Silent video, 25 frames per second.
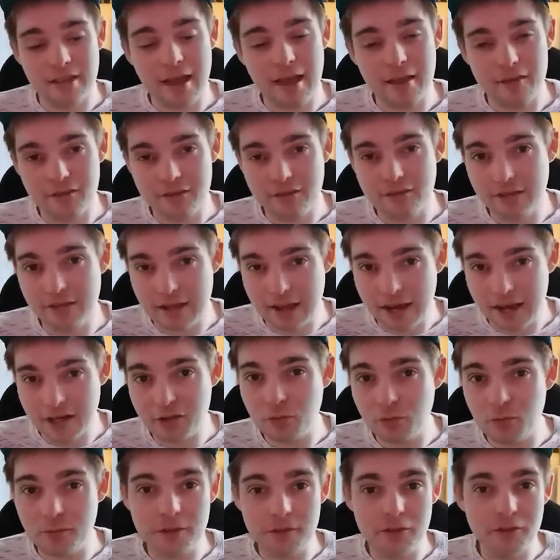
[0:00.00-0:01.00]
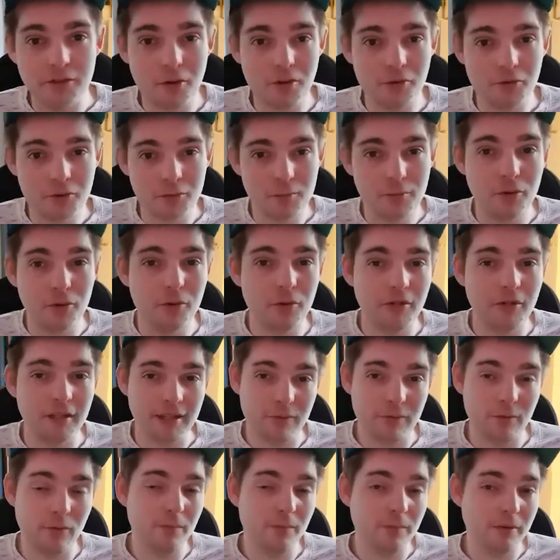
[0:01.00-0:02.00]
that text will be so small
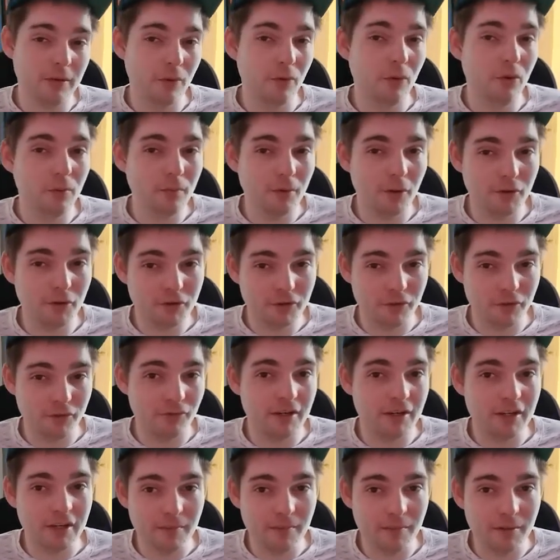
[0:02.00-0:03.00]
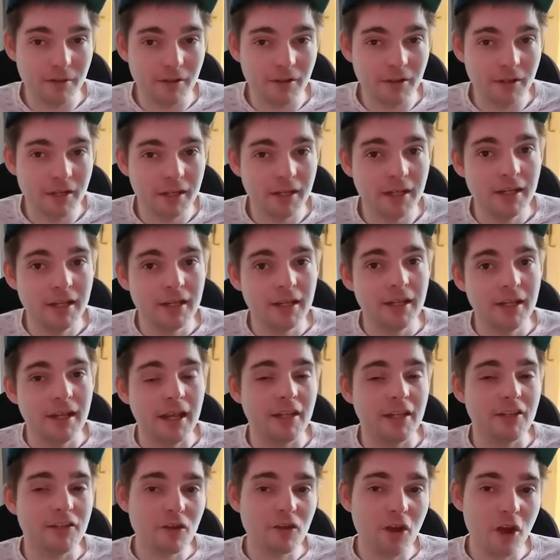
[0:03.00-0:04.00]
it will be almost unreadable.
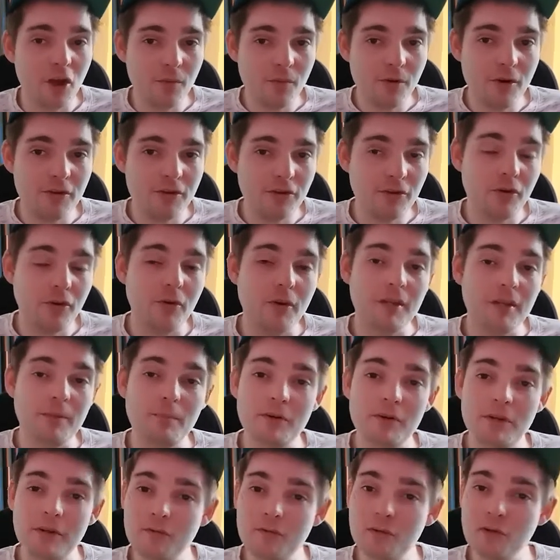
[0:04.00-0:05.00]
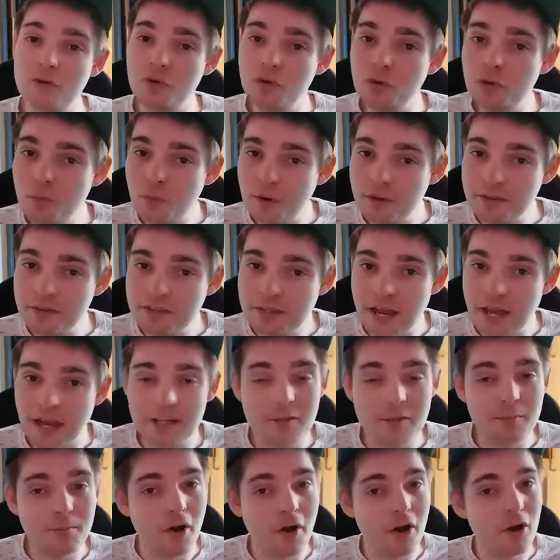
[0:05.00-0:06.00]
It's not worth doing, but if you do want
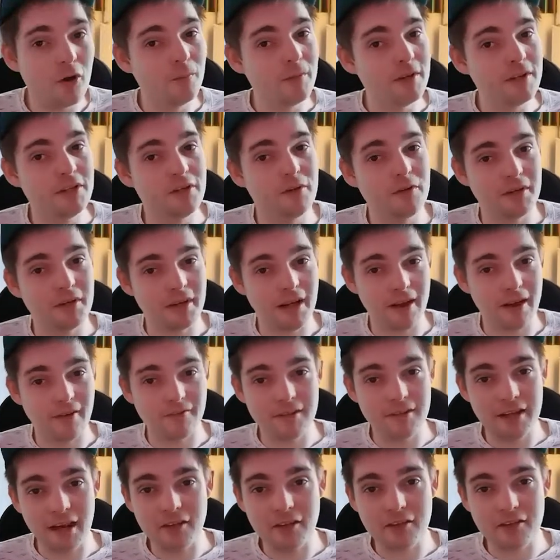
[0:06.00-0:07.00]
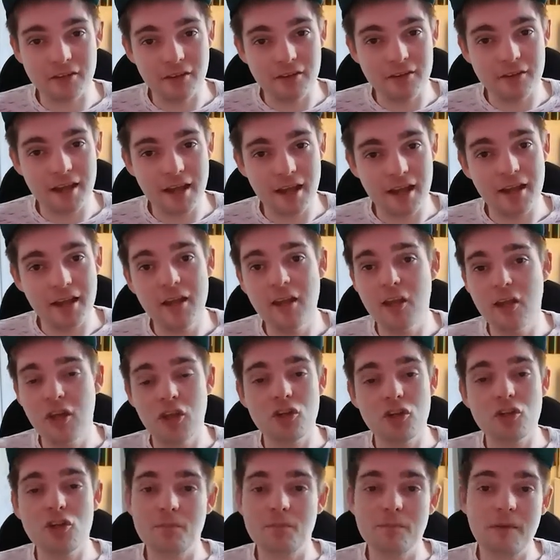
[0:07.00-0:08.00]
text, by all means you can have text on there.
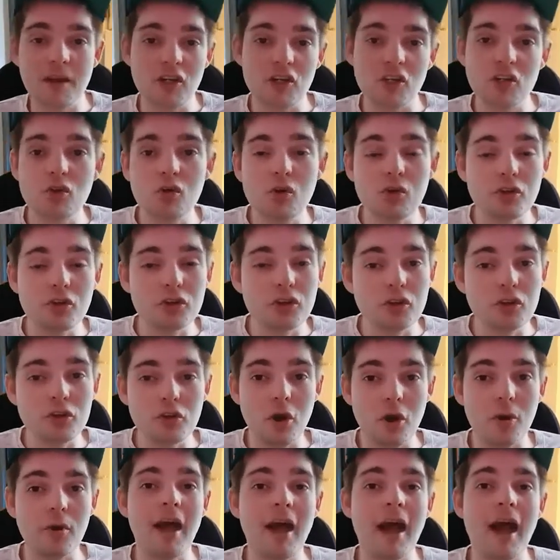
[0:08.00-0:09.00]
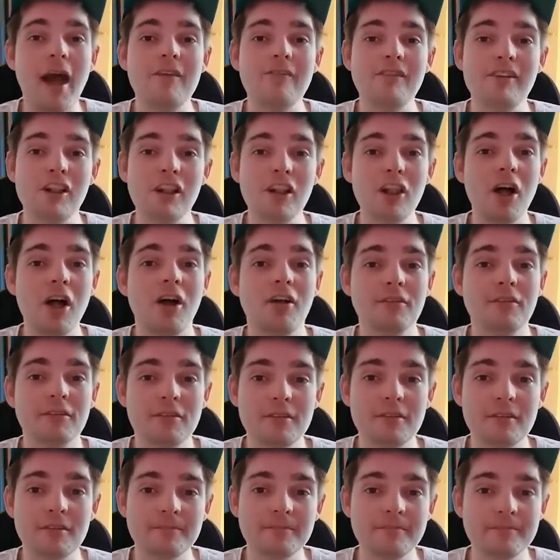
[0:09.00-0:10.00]
Just make sure that you don't have
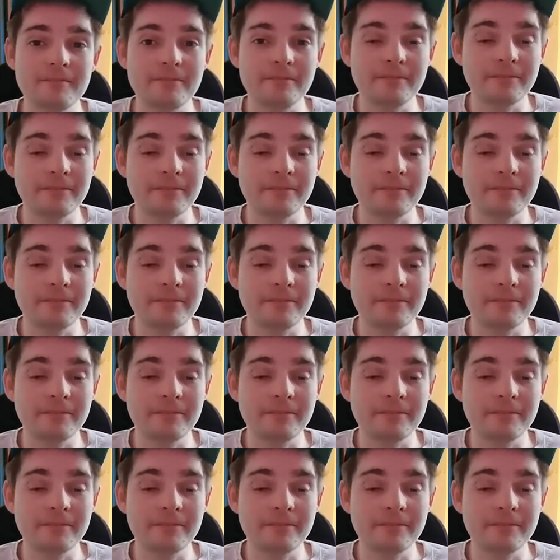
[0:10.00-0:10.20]
lots.